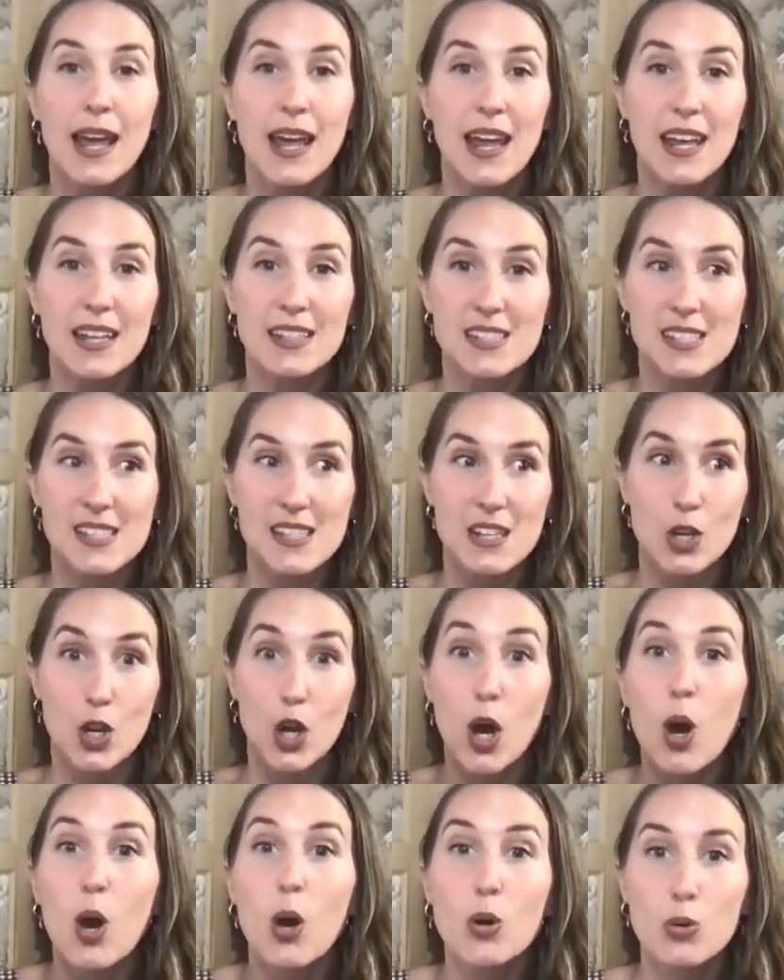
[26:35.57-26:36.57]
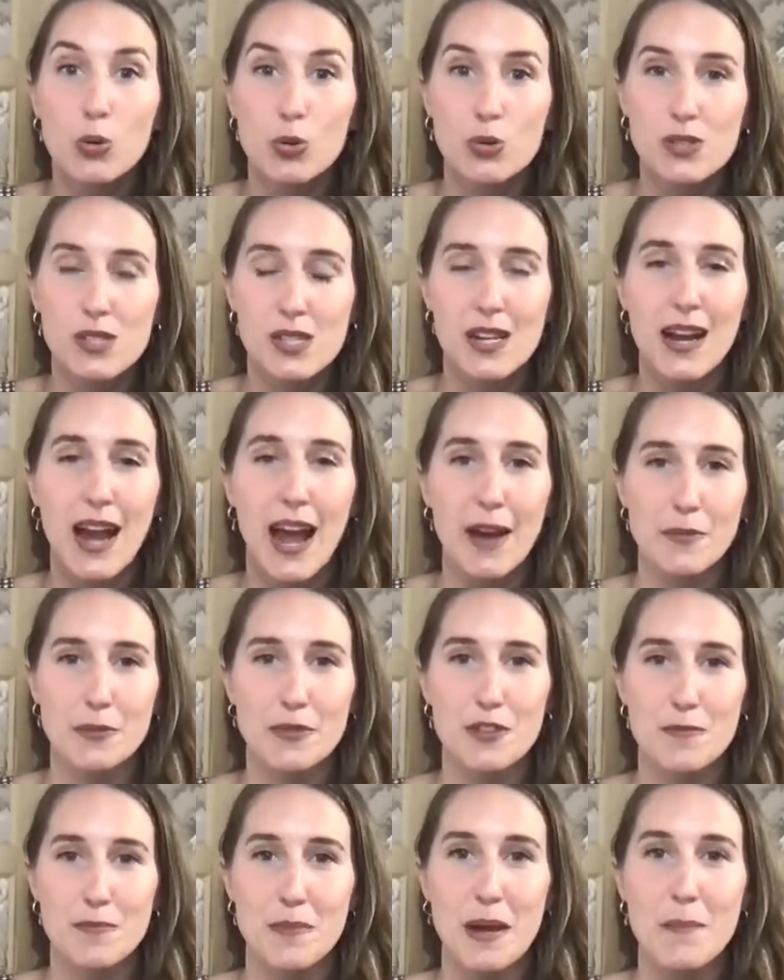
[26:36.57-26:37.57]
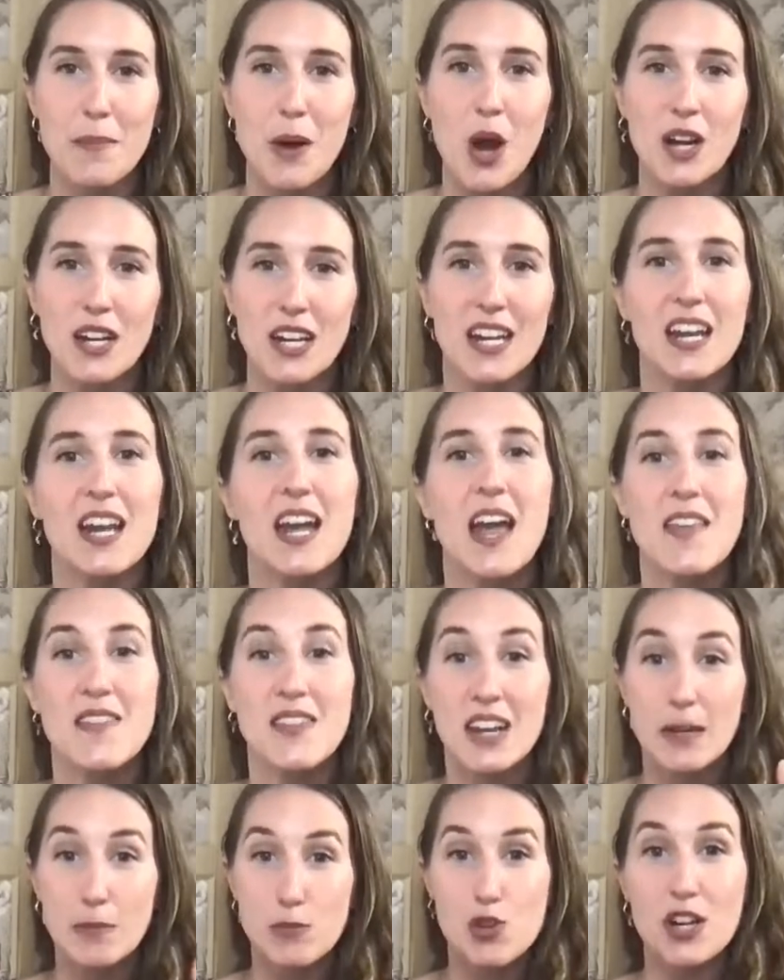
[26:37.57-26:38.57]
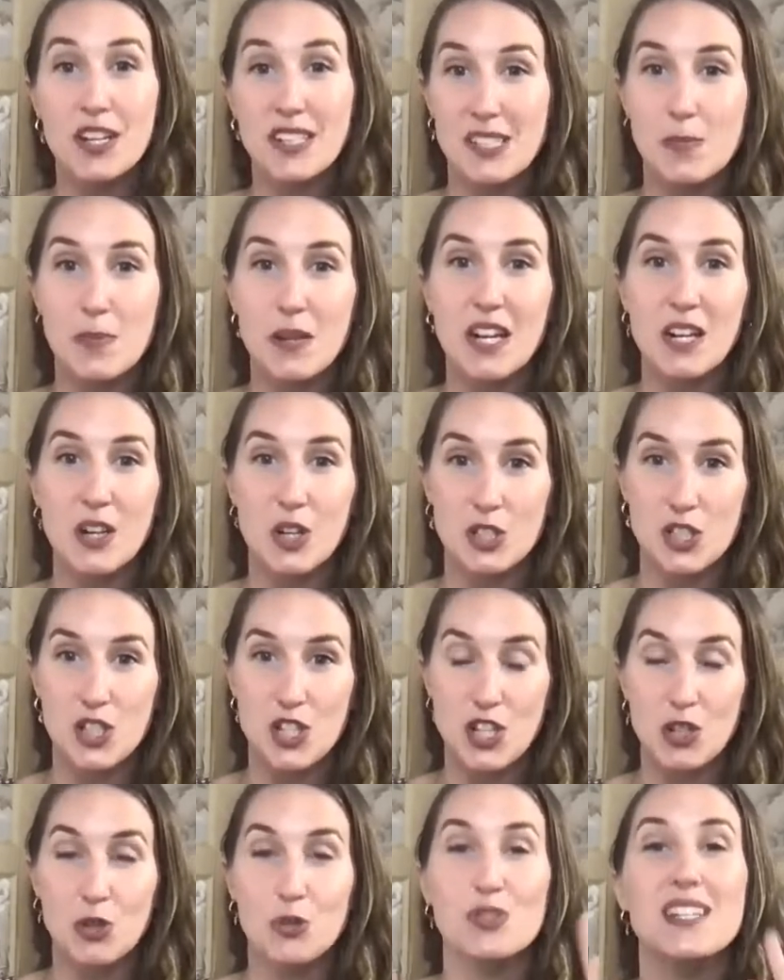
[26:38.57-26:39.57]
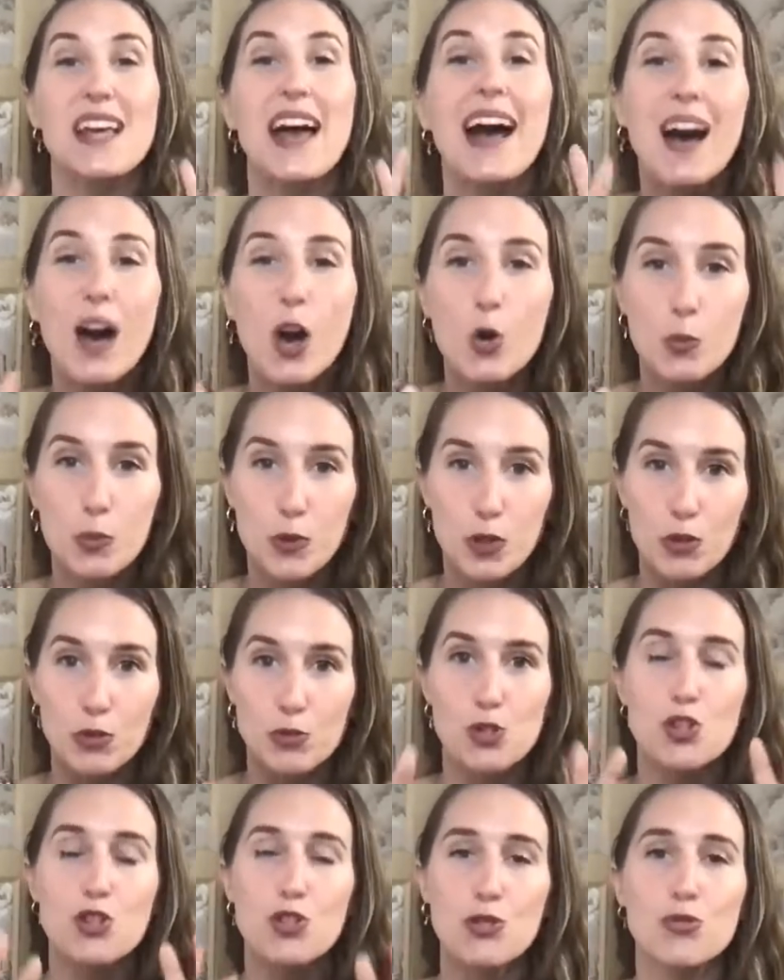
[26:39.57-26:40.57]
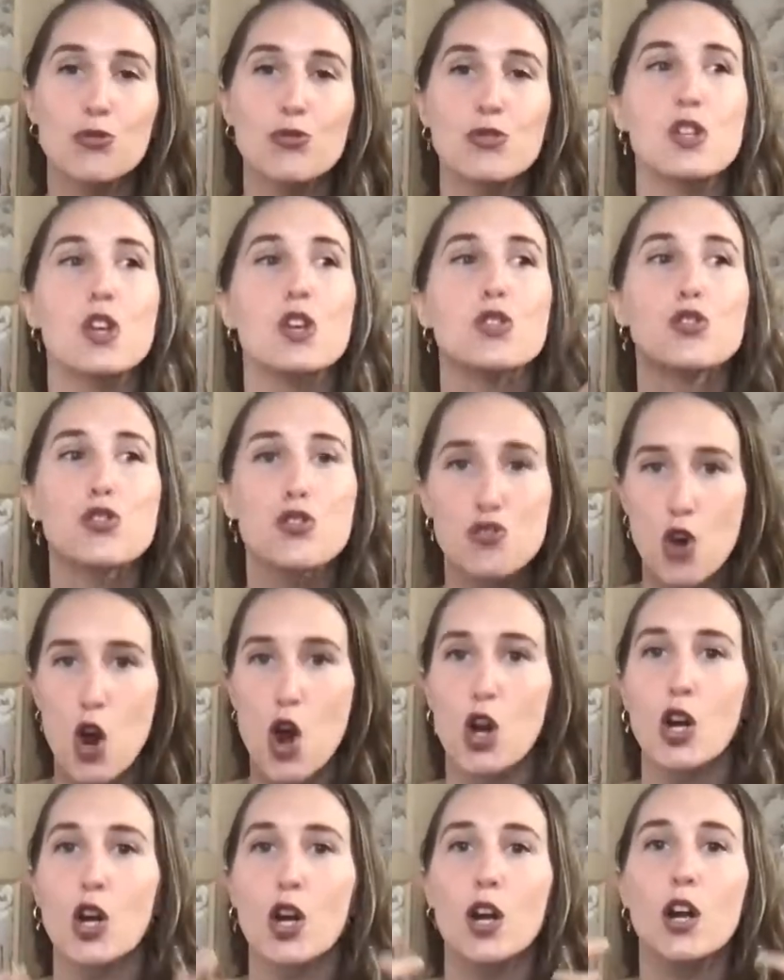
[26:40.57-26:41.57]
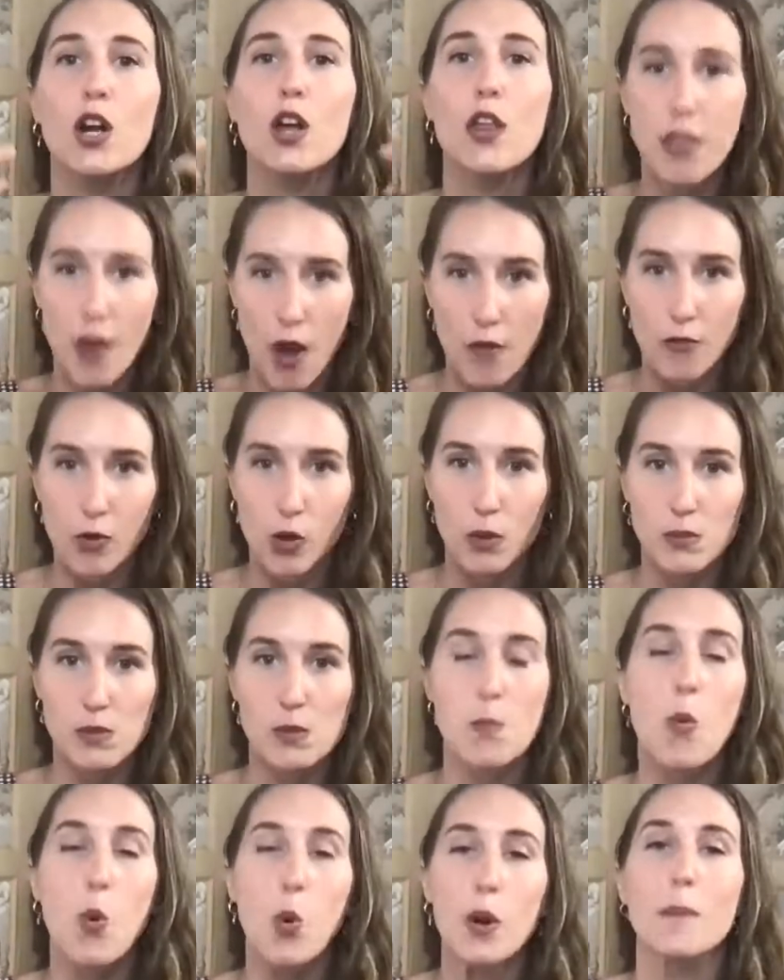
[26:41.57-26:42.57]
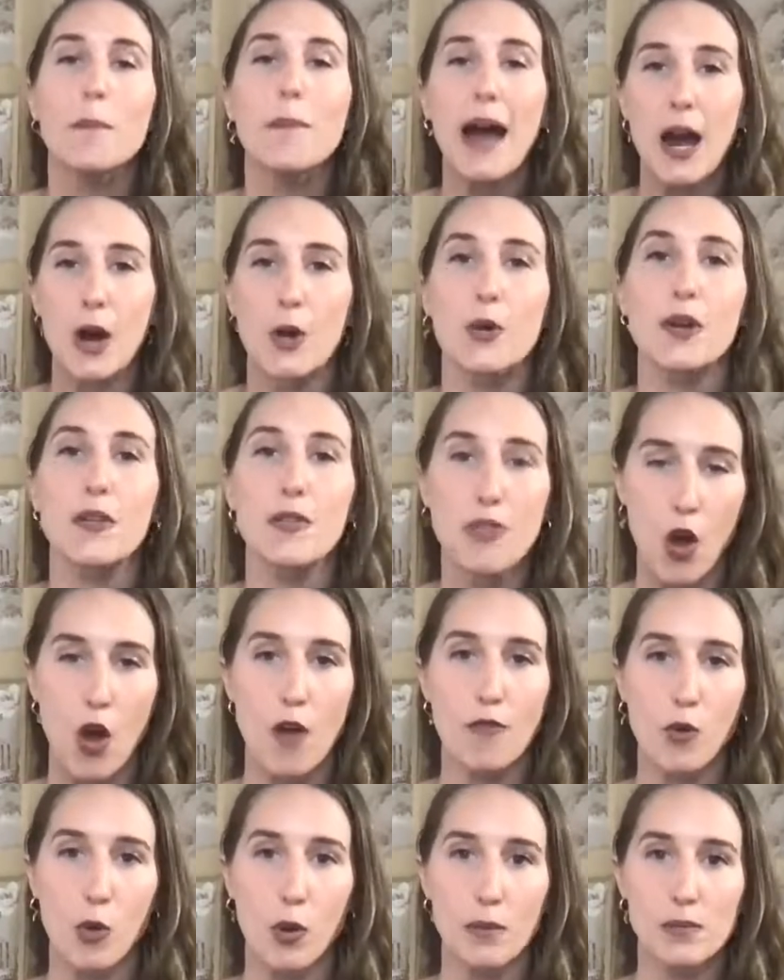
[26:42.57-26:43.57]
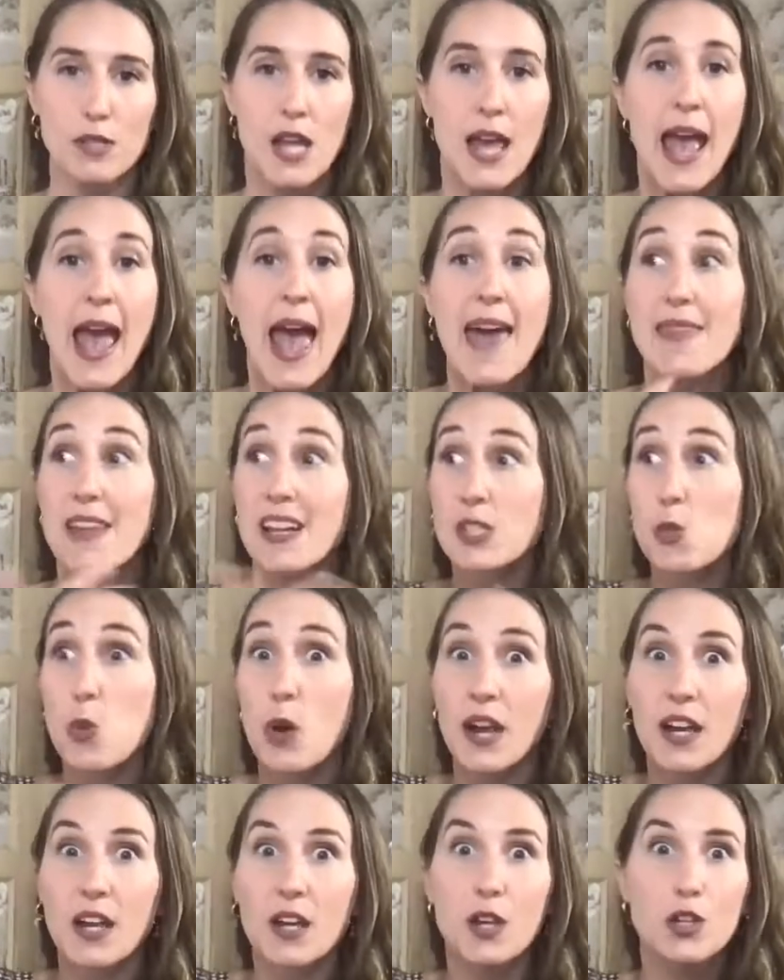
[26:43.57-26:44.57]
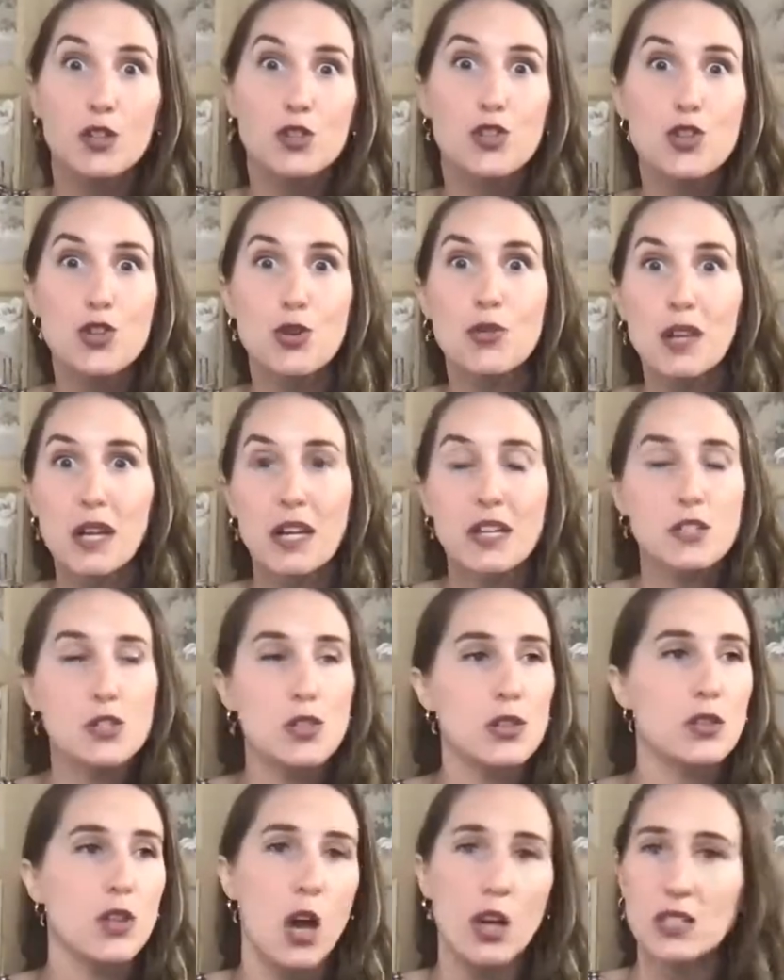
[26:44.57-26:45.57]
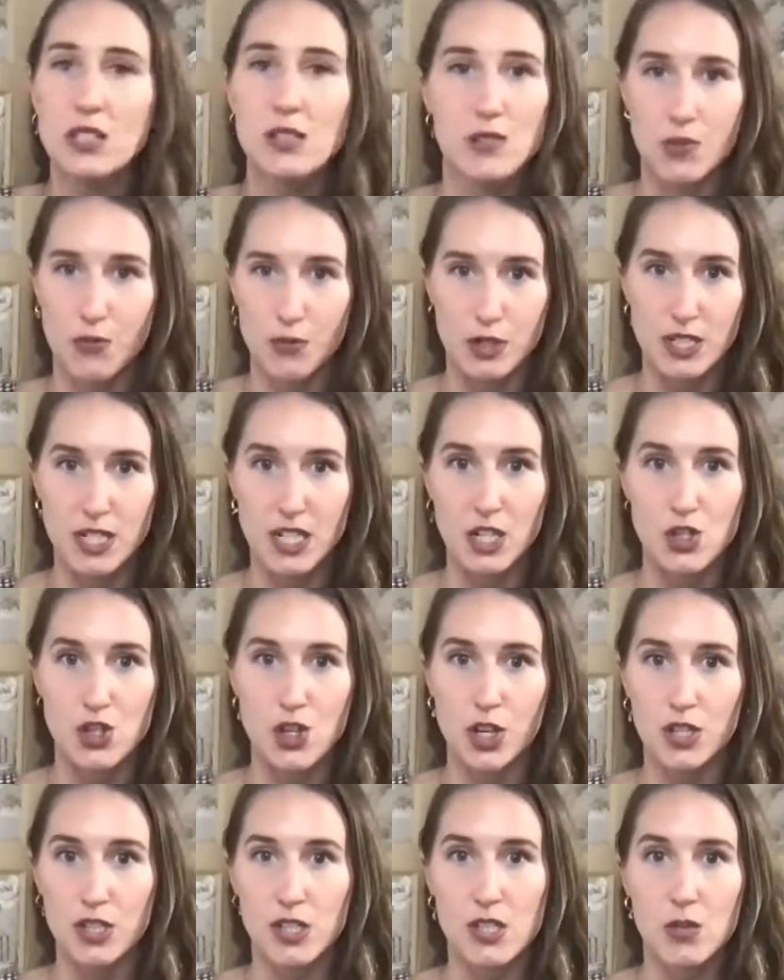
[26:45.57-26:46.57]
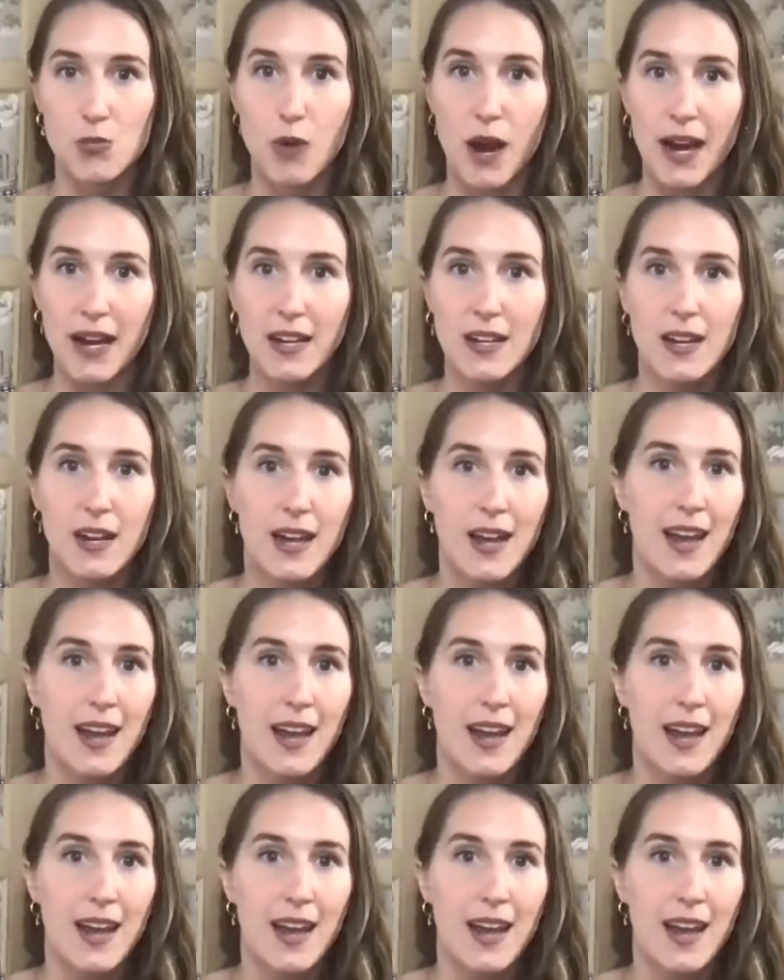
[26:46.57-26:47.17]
It's the codes that I have within my body that I'm transmitting onto you to help you choose stronger thought forms, more empowering thought forms. And that's why tuning into lots of different teachers, right?